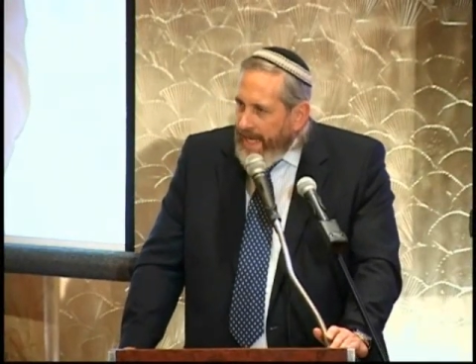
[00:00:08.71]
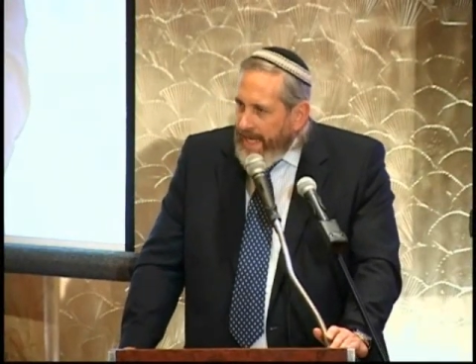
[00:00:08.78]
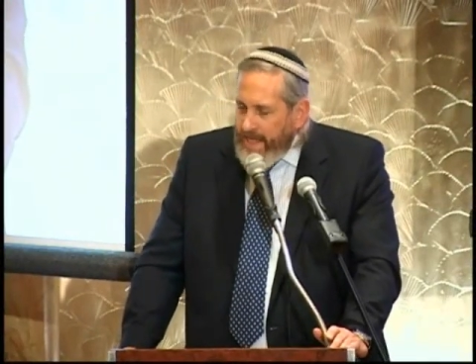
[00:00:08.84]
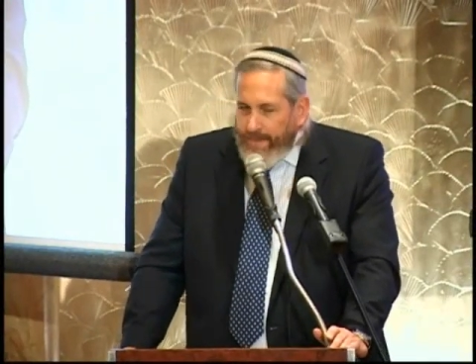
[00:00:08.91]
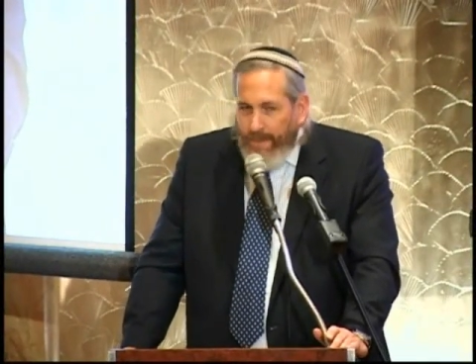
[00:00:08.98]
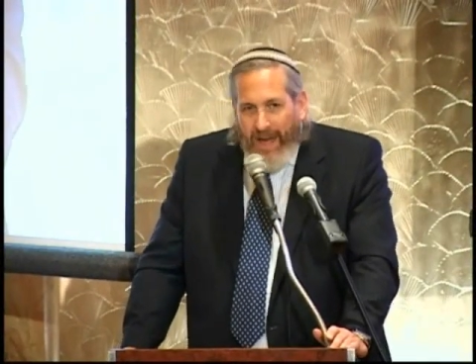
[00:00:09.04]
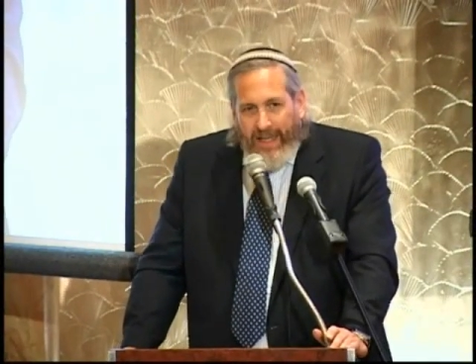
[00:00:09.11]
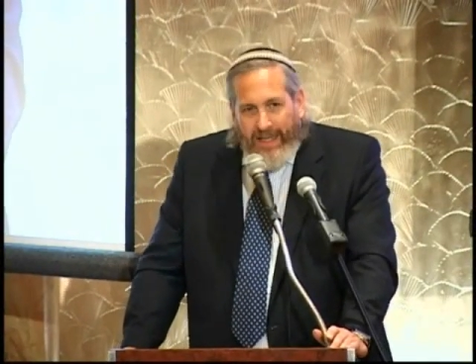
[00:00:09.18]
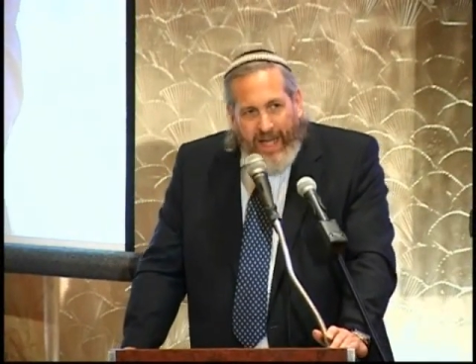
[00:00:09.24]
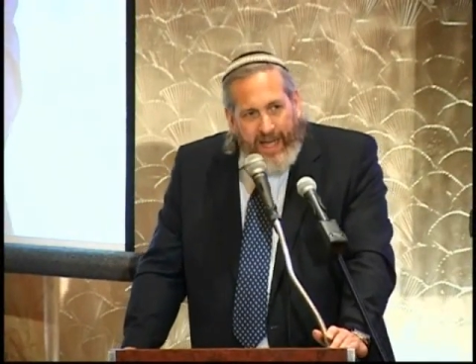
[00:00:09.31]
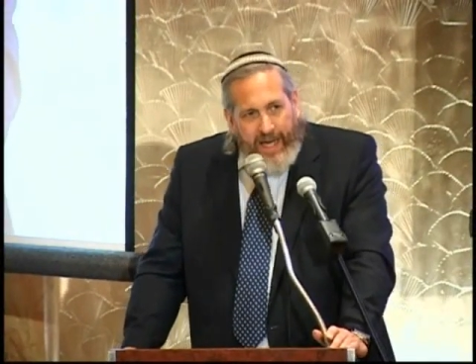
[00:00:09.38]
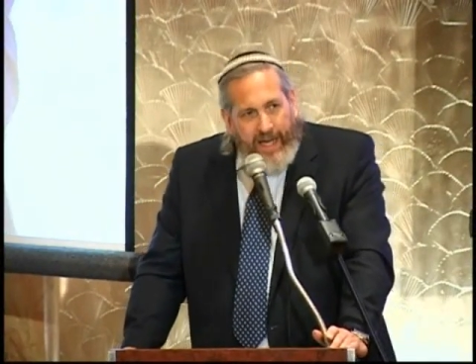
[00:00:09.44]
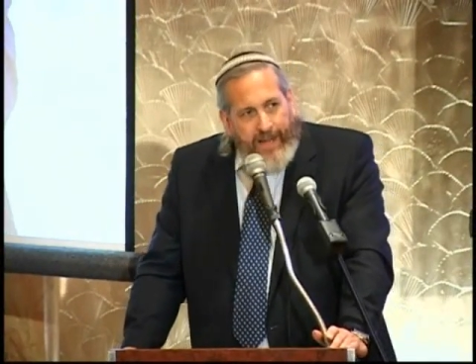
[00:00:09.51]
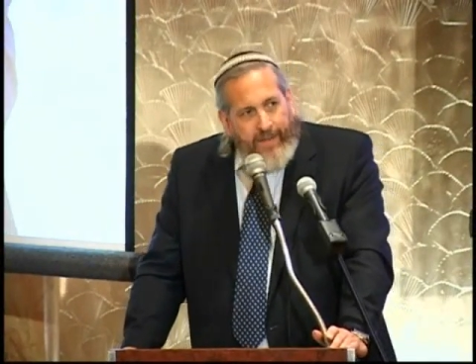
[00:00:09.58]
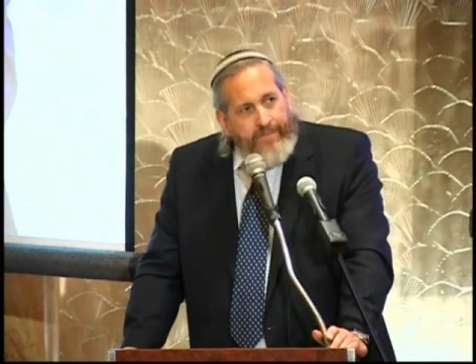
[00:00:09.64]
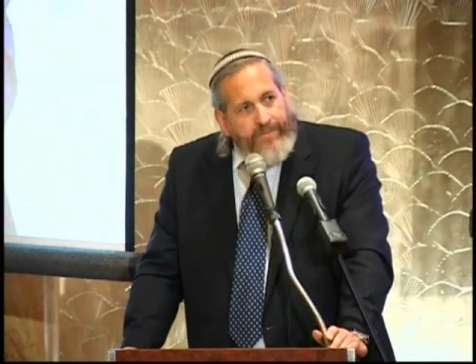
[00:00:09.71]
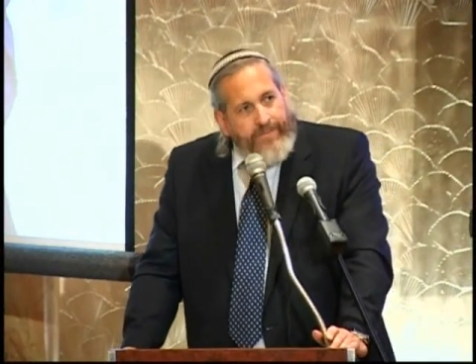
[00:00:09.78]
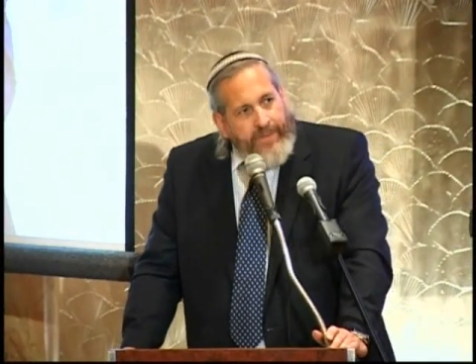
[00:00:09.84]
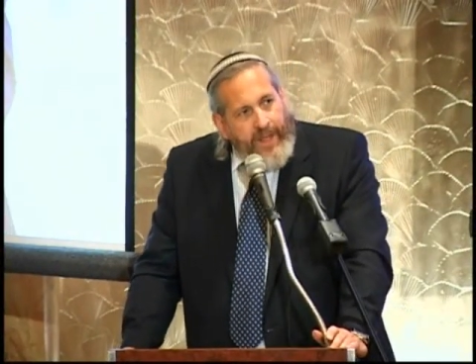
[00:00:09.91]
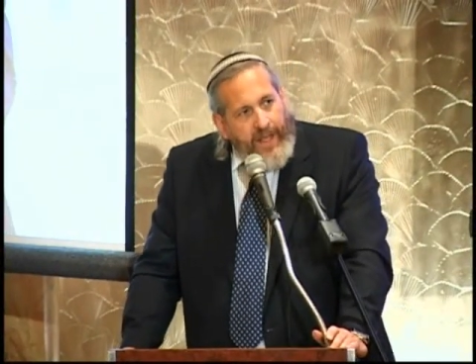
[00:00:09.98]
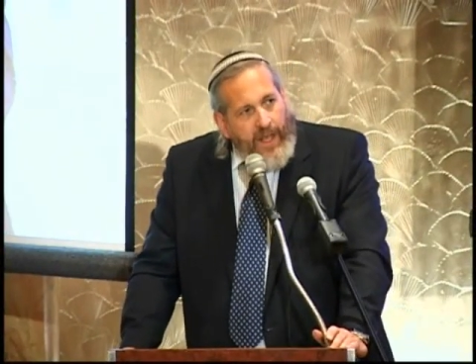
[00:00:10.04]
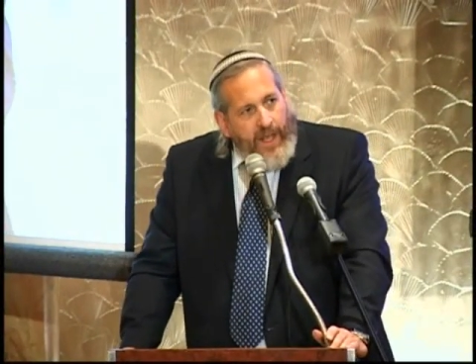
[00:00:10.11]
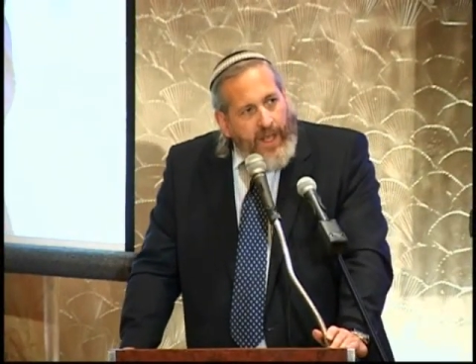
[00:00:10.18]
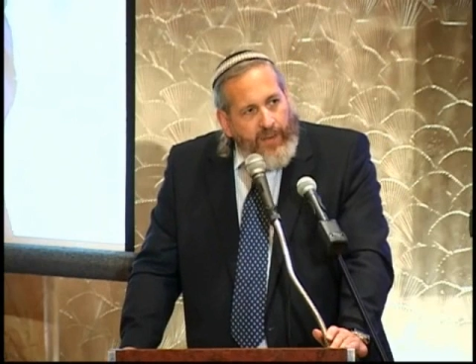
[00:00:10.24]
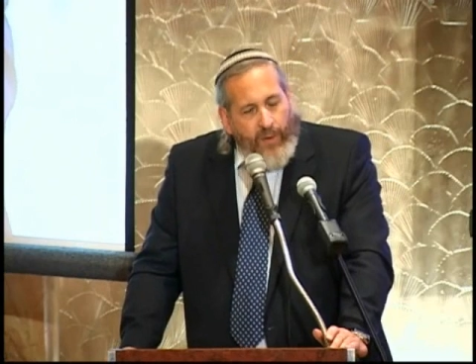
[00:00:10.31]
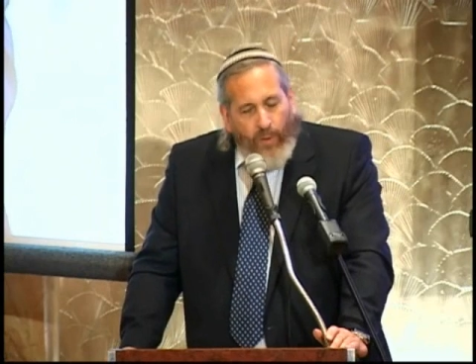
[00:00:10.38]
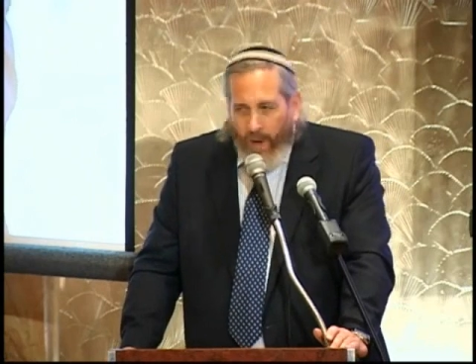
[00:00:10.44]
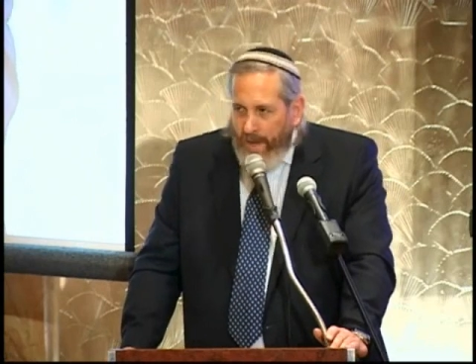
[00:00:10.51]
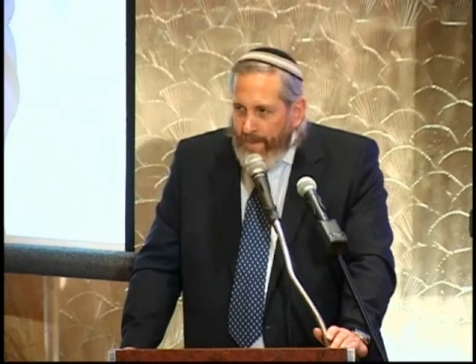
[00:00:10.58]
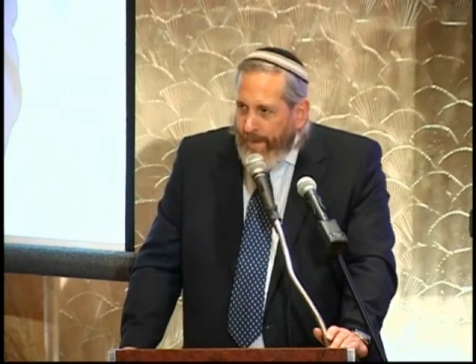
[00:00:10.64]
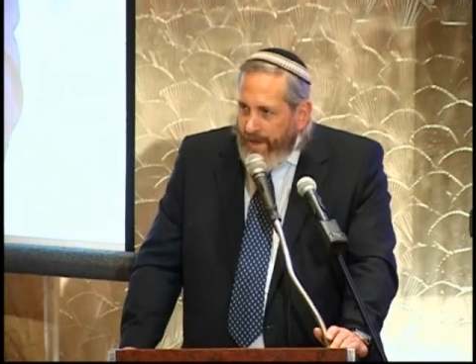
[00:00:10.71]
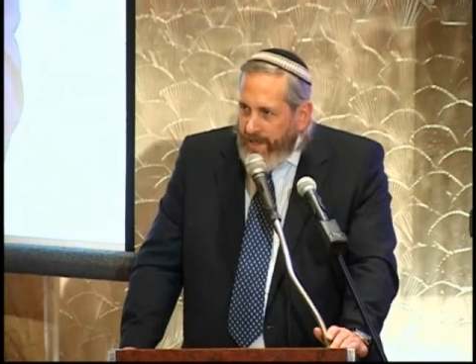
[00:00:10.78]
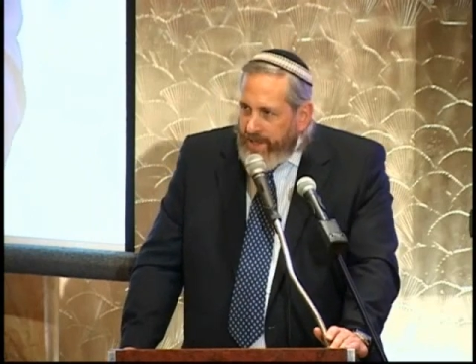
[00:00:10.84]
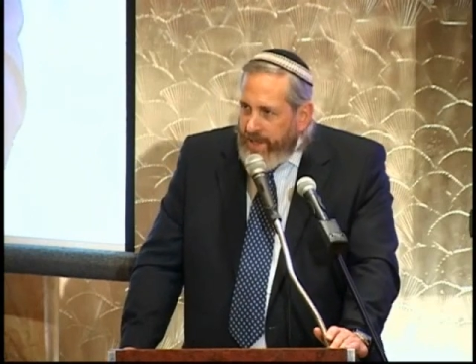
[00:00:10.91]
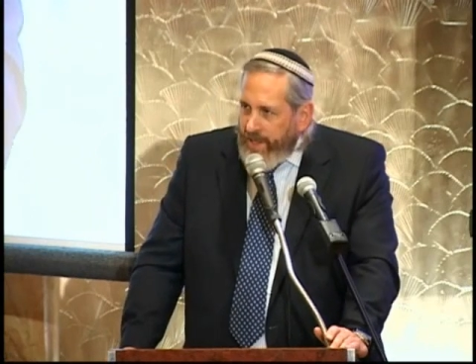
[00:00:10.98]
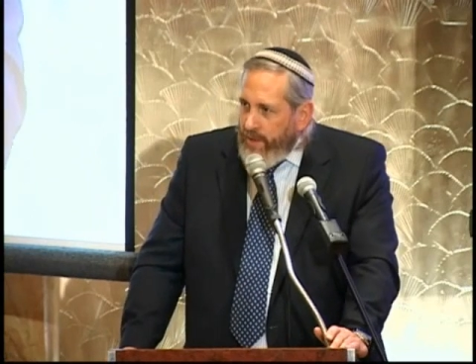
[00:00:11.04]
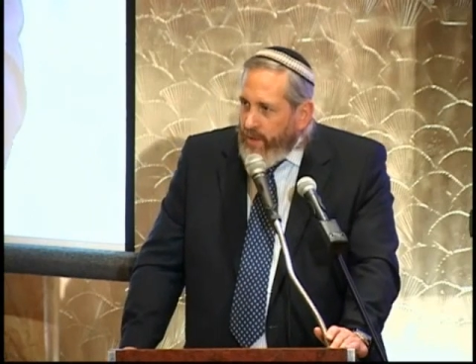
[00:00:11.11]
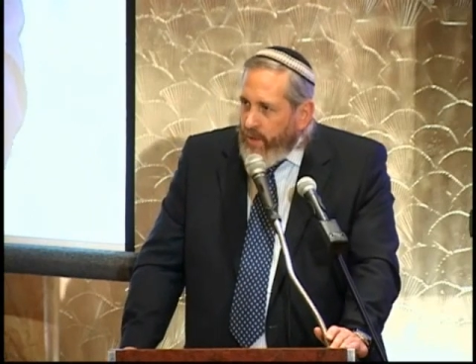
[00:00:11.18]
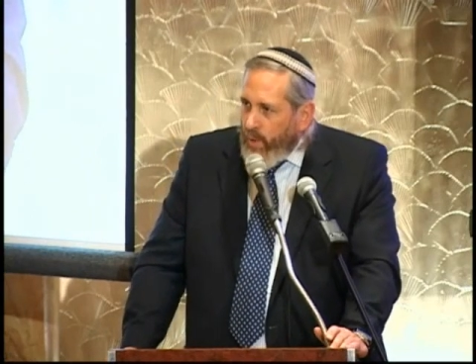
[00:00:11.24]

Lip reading: is by letting the one person